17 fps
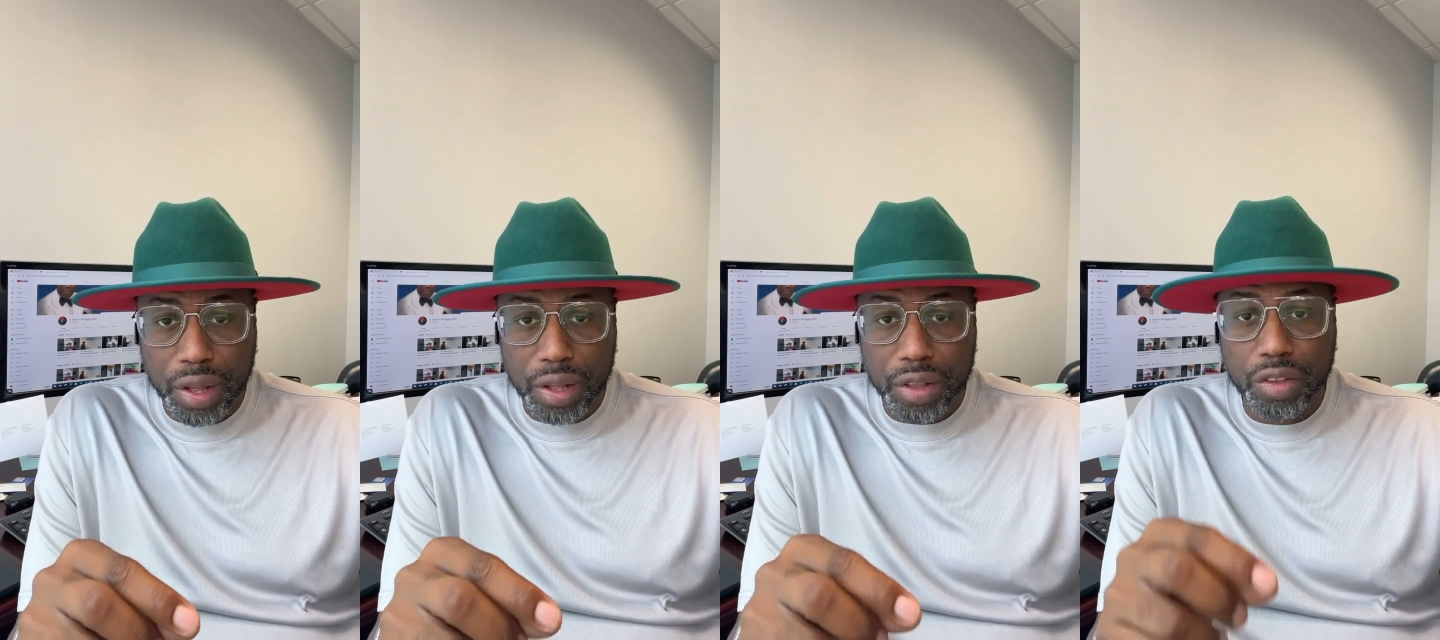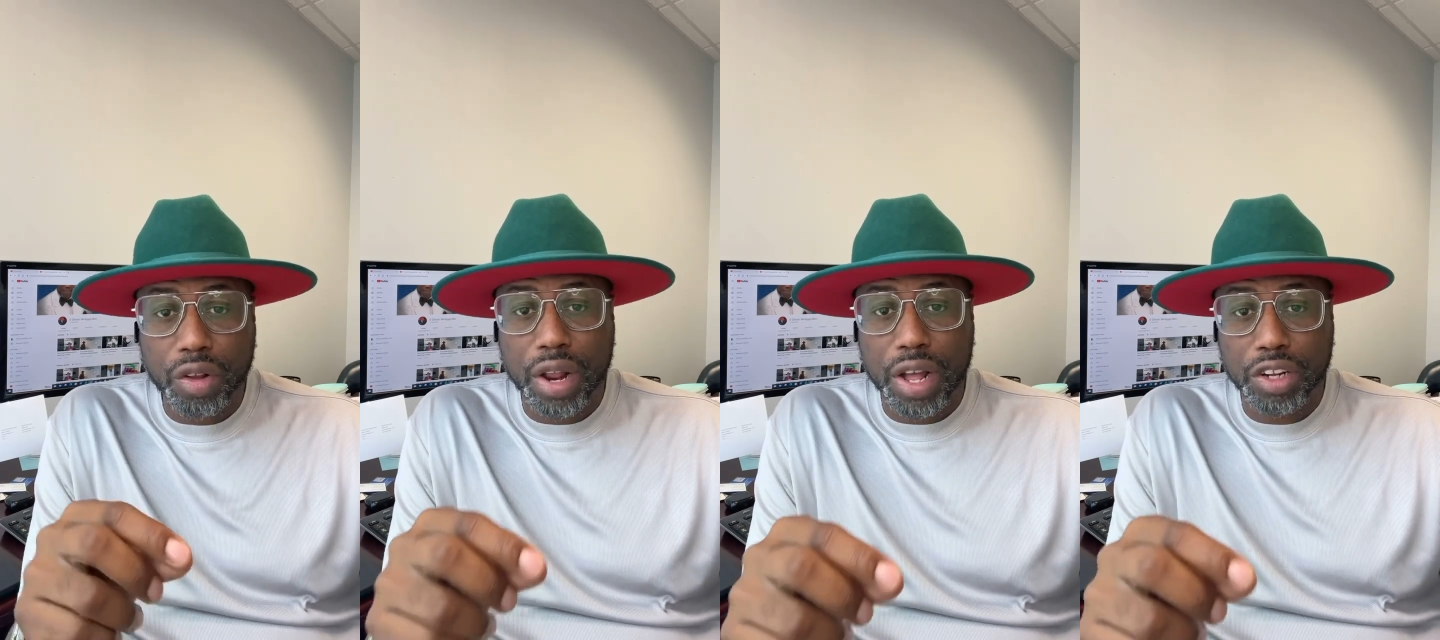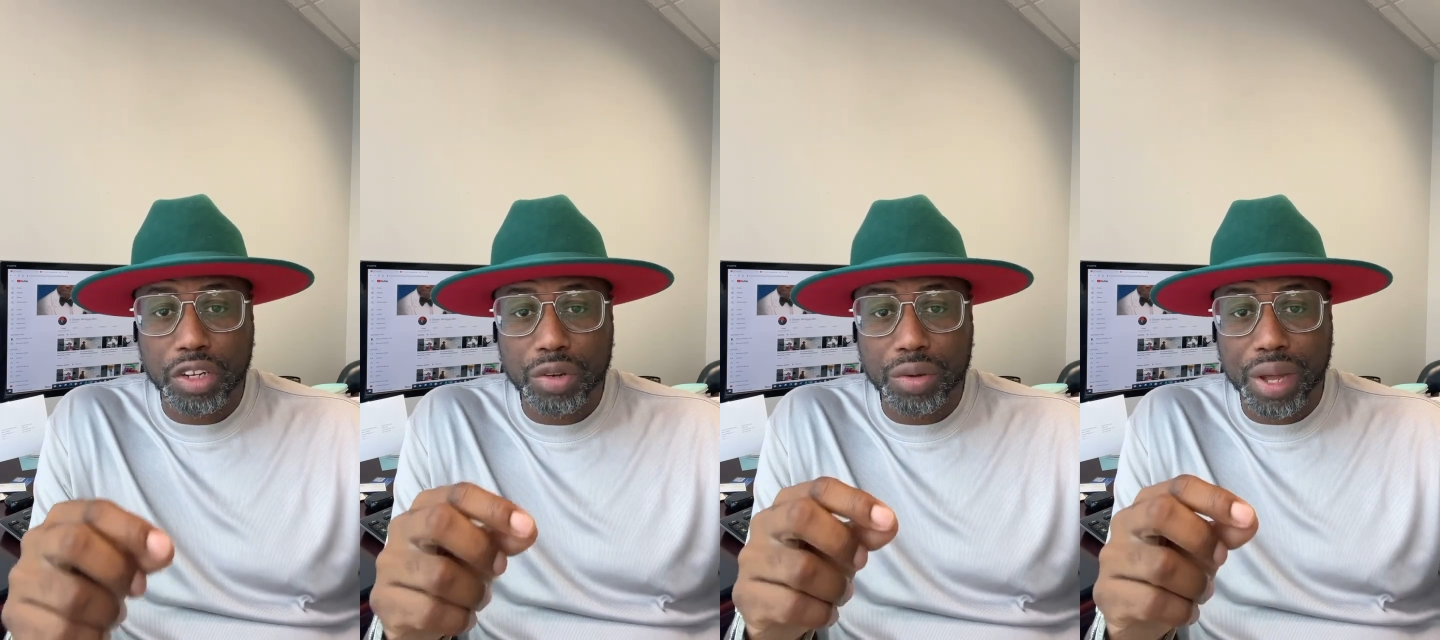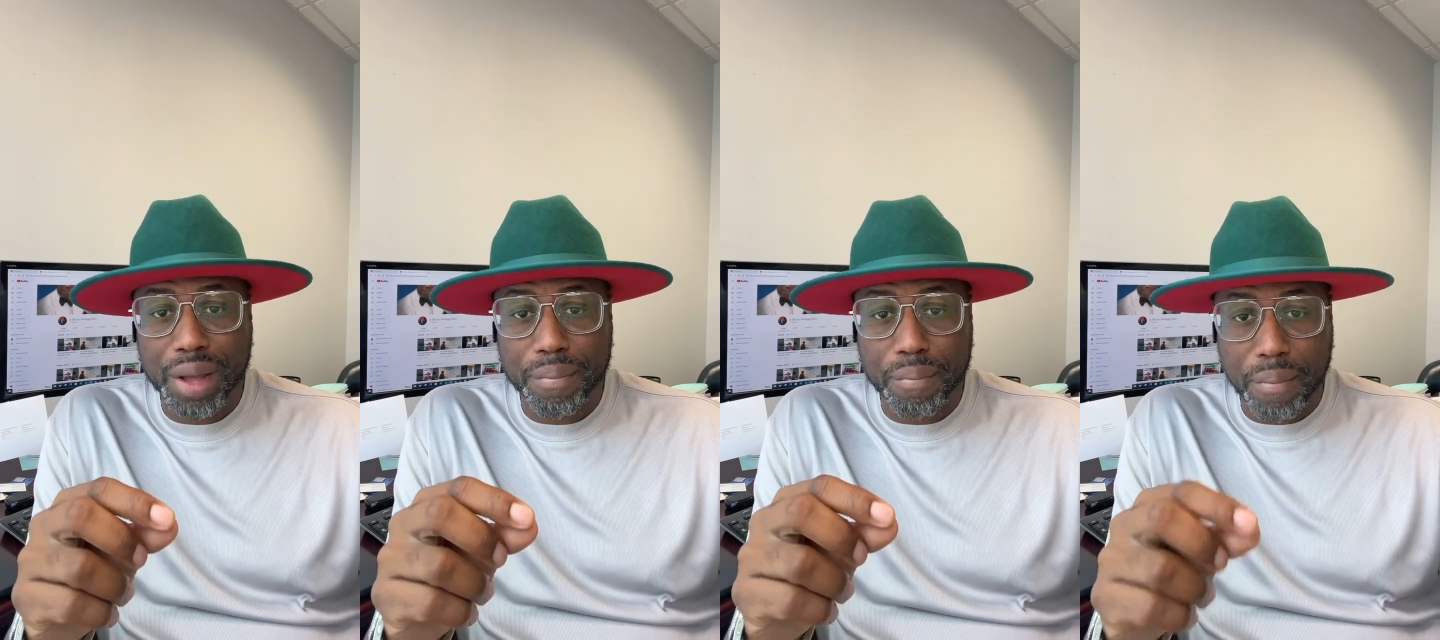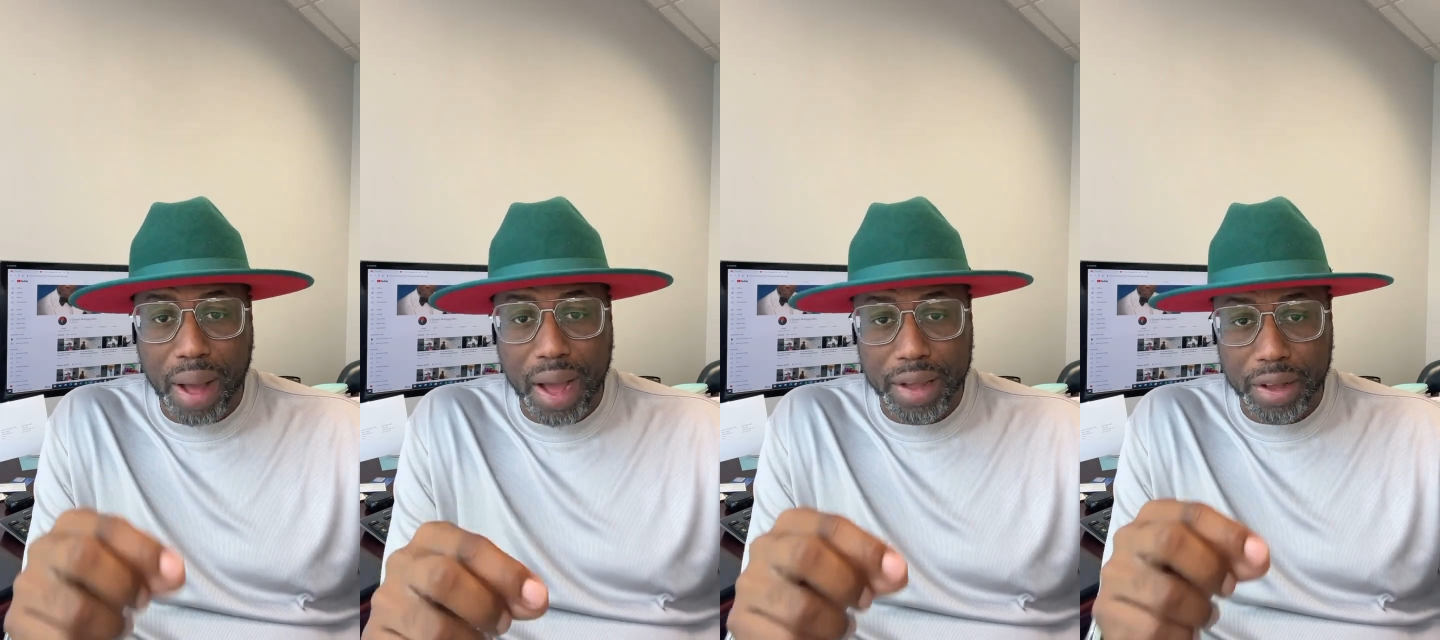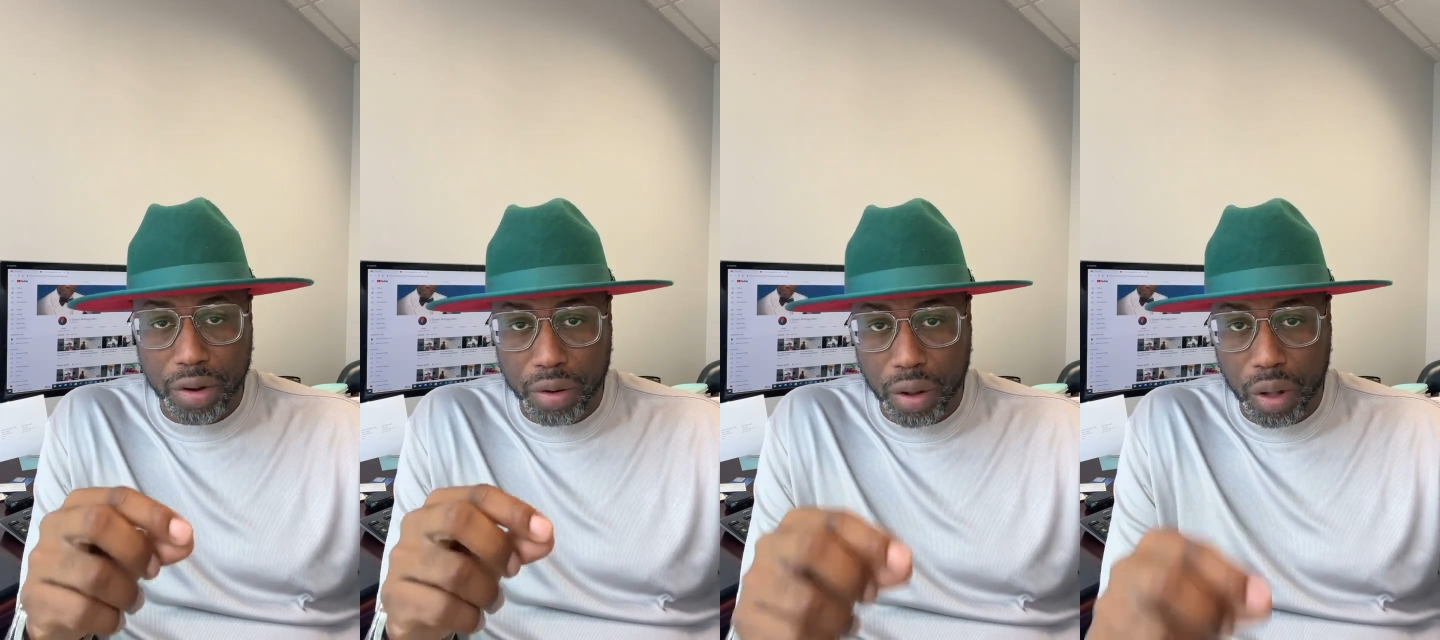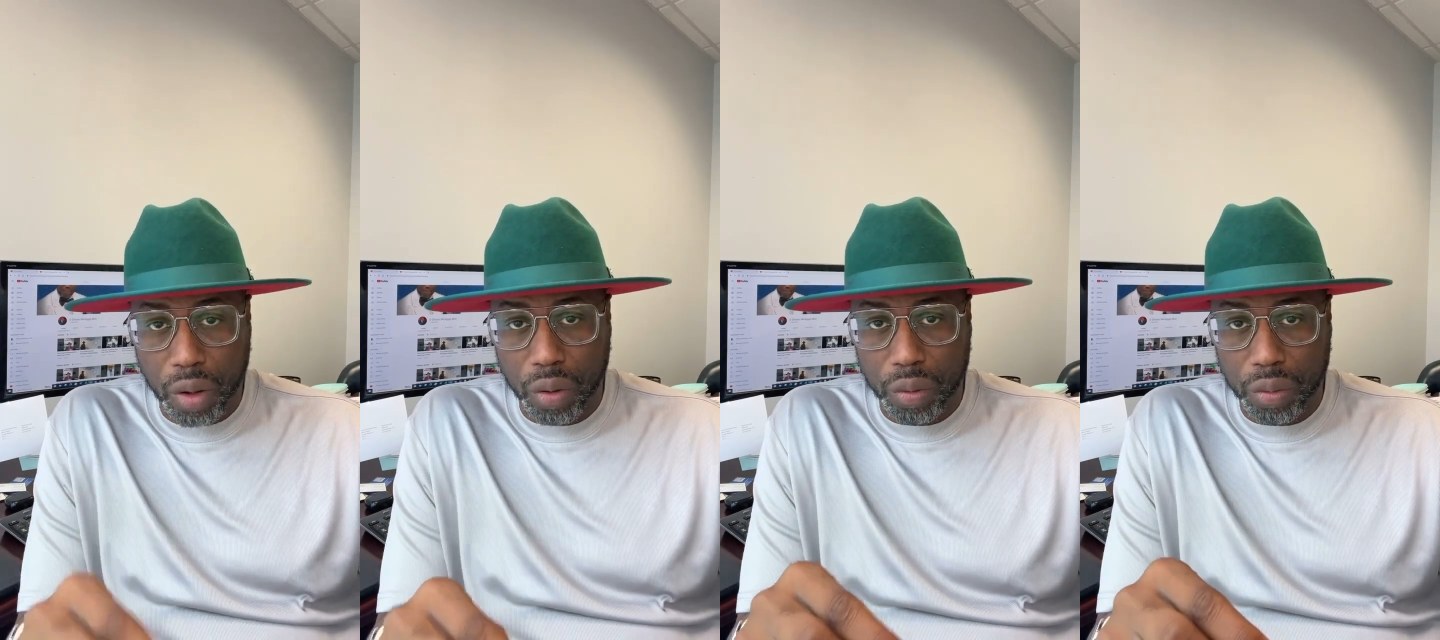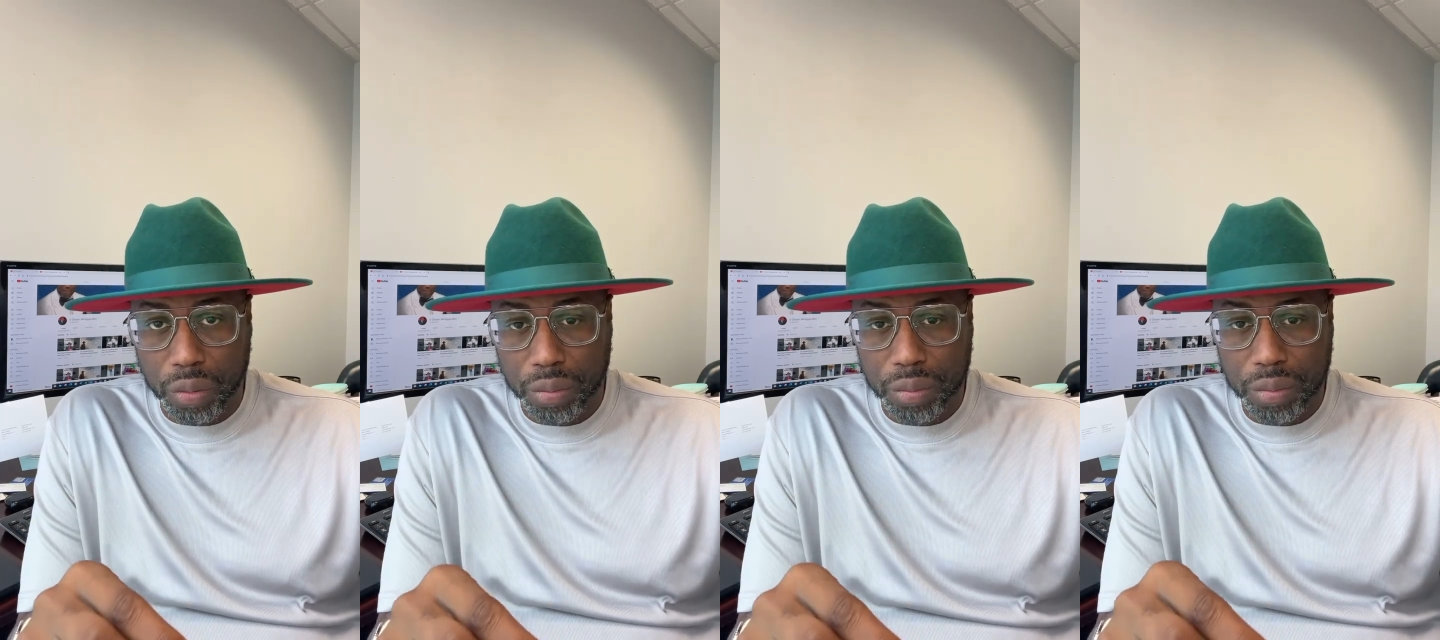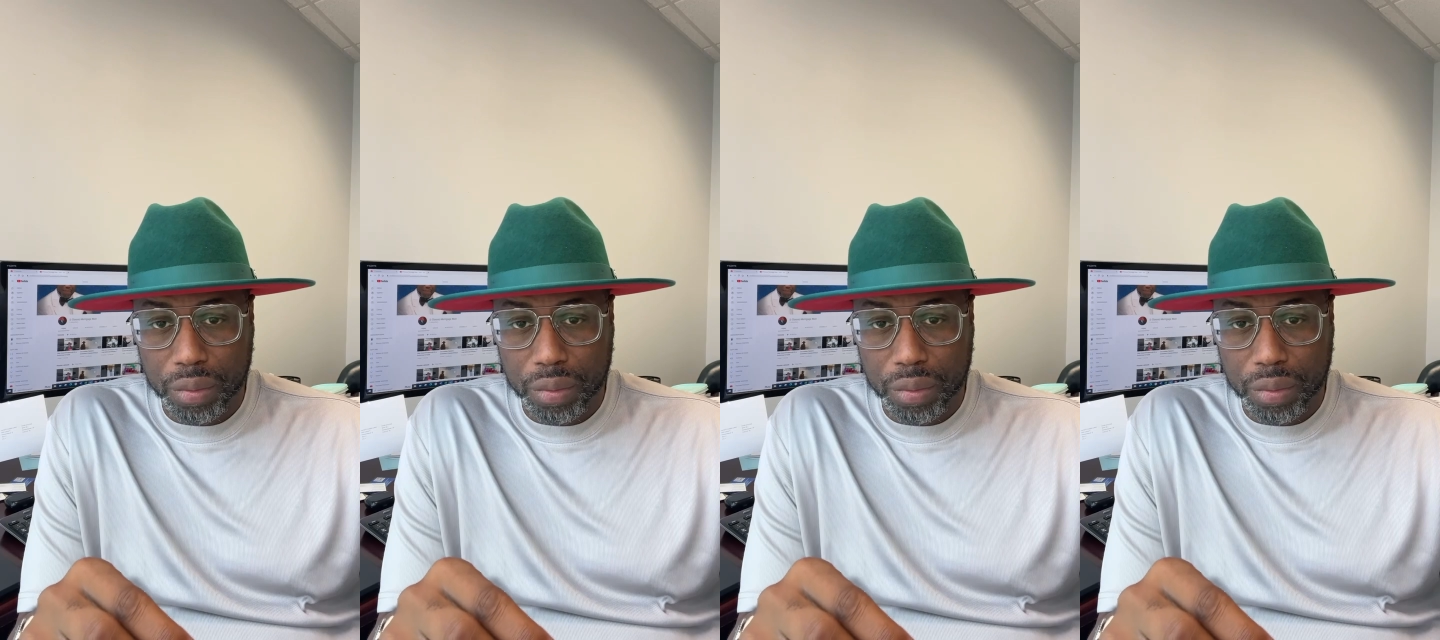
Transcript: so that you can buy your home.